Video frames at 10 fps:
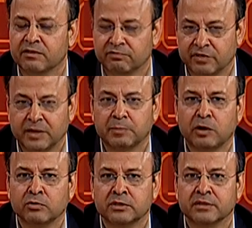very
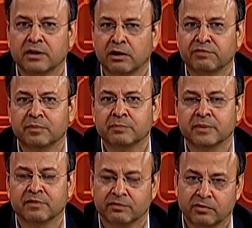proud of him
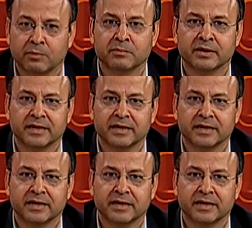from